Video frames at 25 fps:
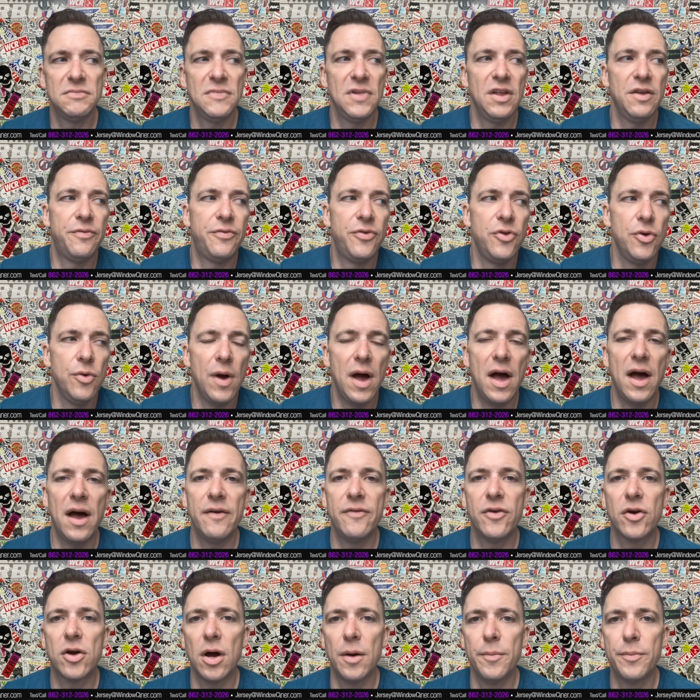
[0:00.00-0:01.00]
If you
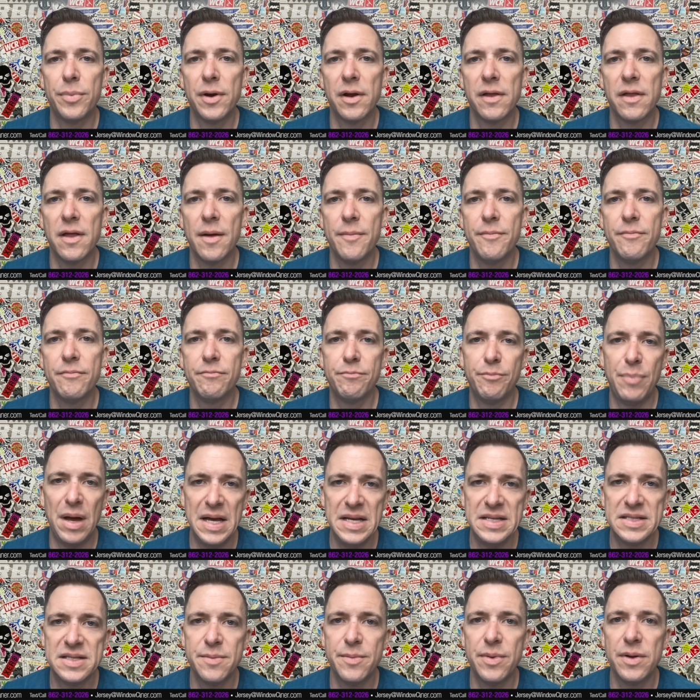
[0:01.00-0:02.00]
have a company that
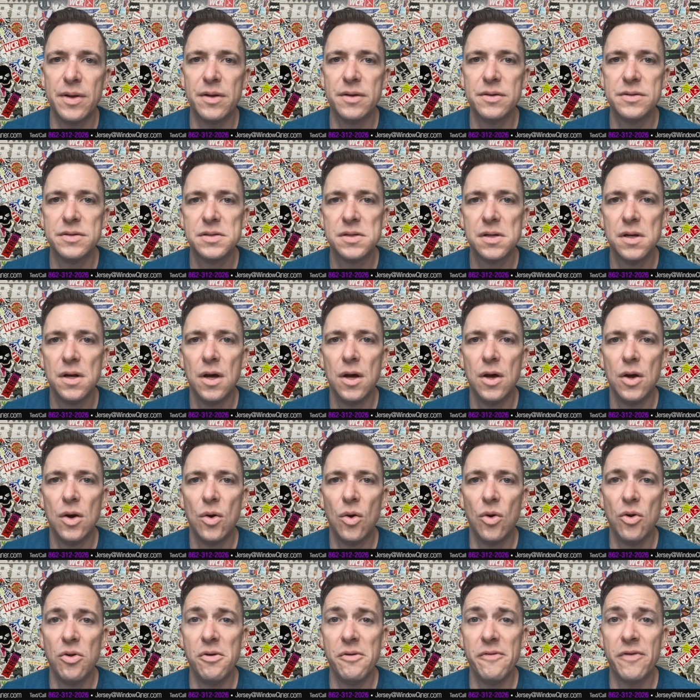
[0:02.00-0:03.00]
pays the bills,
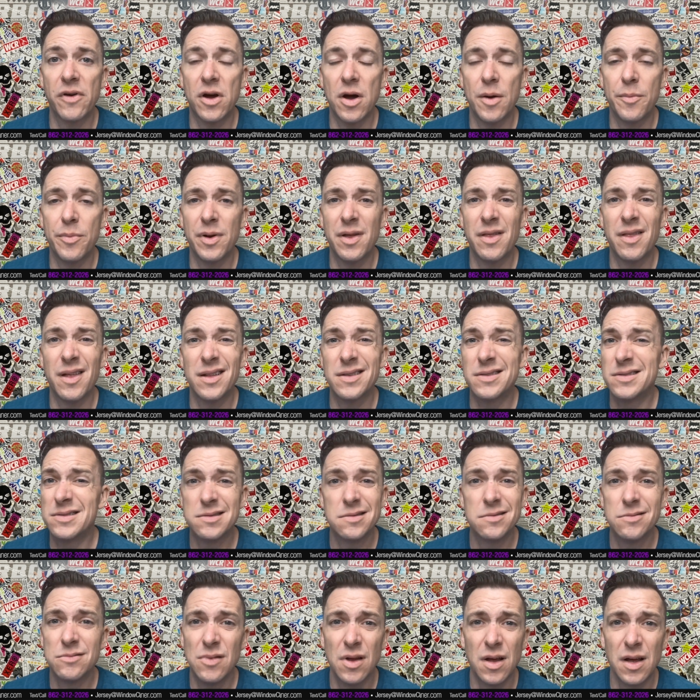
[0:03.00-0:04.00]
or you have a company
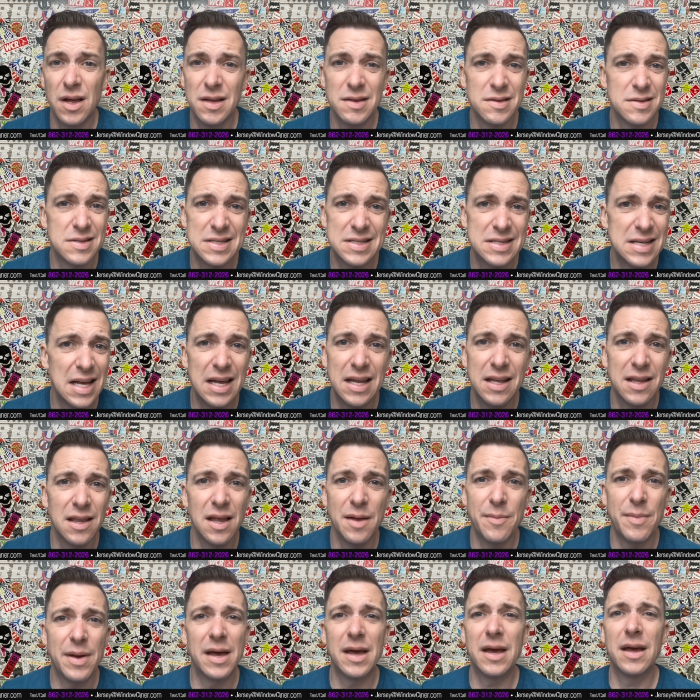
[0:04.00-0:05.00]
that's
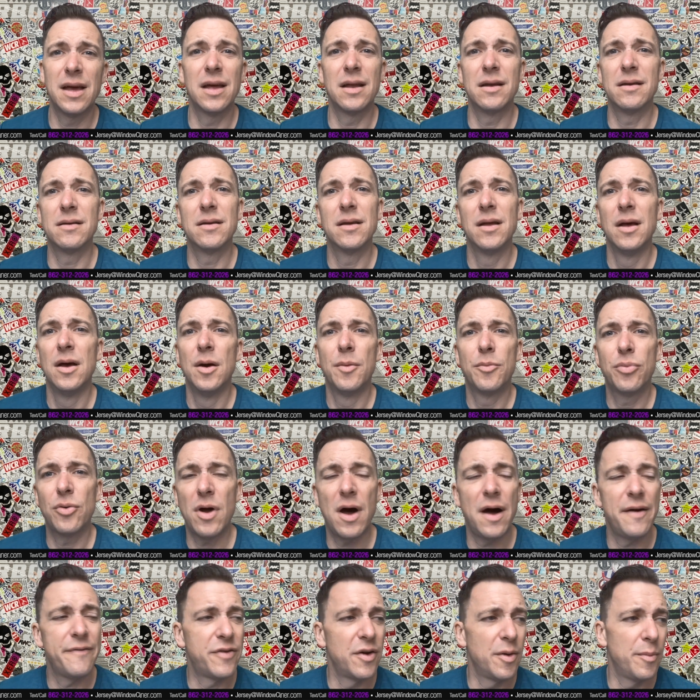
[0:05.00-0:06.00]
insanely big and
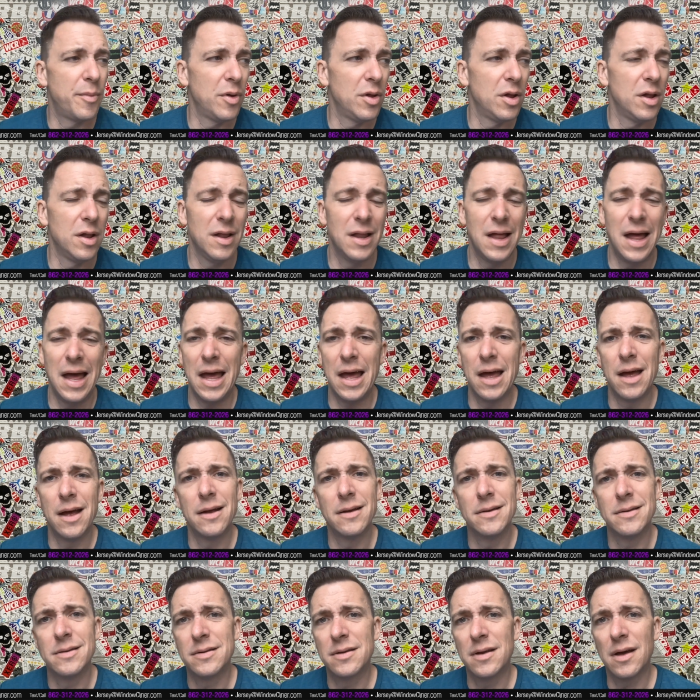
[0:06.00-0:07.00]
profitable
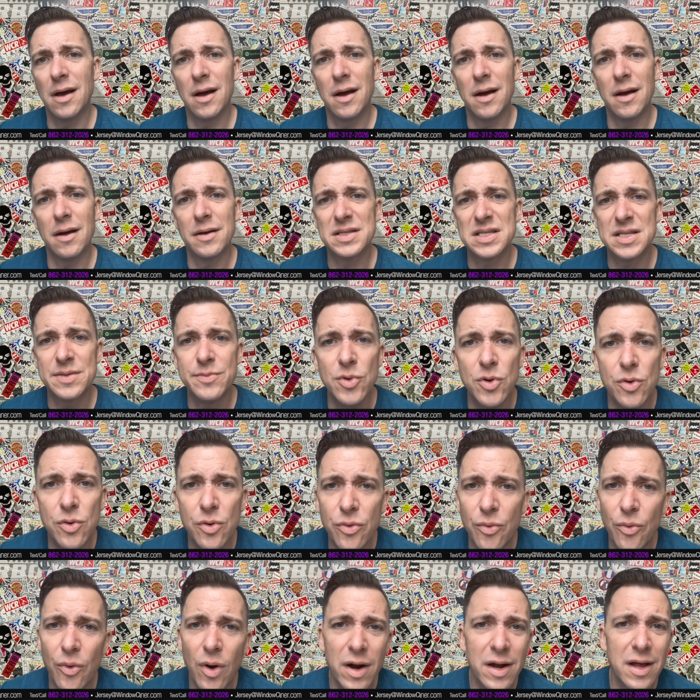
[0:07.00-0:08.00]
and uh,
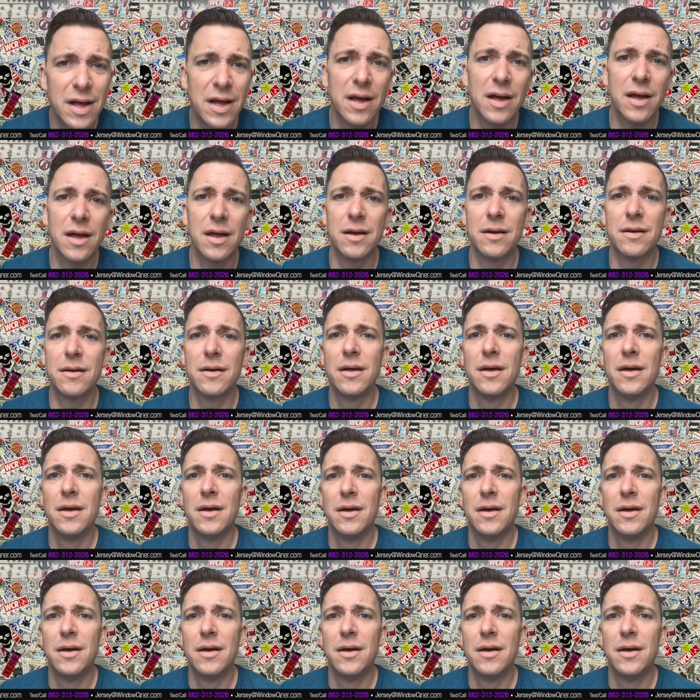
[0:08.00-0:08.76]
smooth running and